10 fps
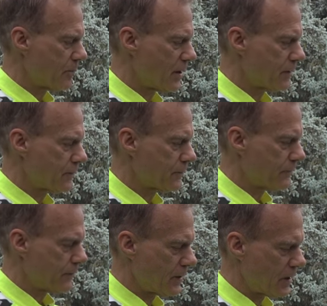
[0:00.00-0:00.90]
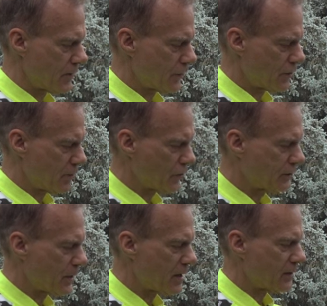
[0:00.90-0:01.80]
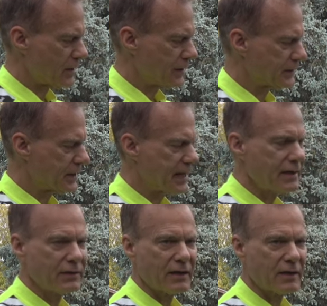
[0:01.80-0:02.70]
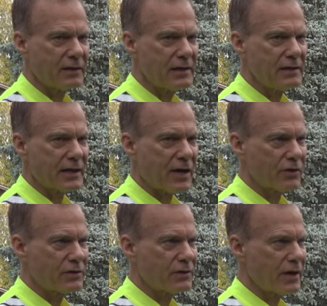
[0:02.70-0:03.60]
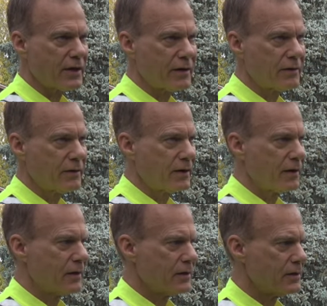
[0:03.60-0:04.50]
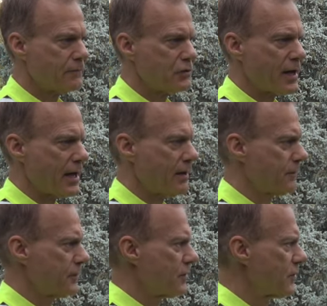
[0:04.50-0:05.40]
But for the most part, it's taking the heat out of your air. If you have